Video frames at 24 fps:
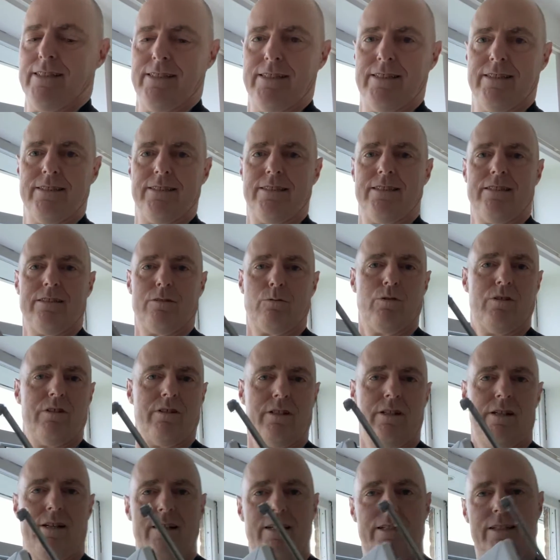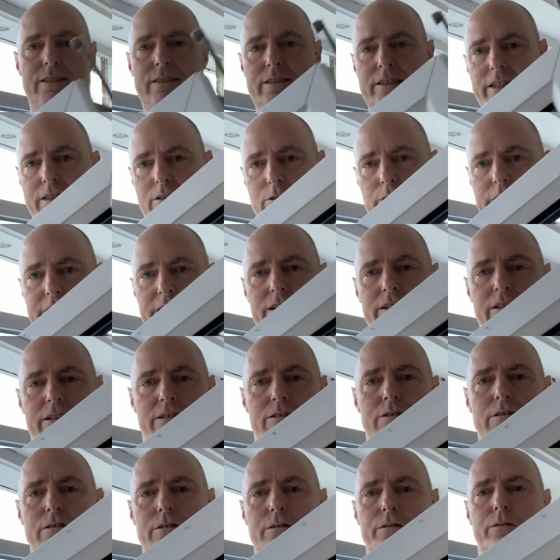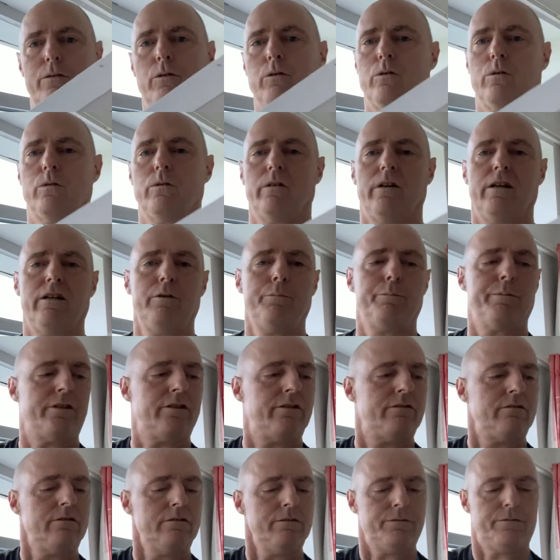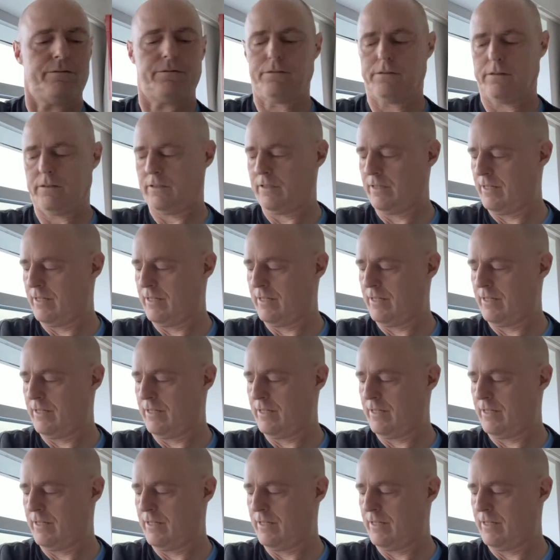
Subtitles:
So that's one sealed unit off, or opener off.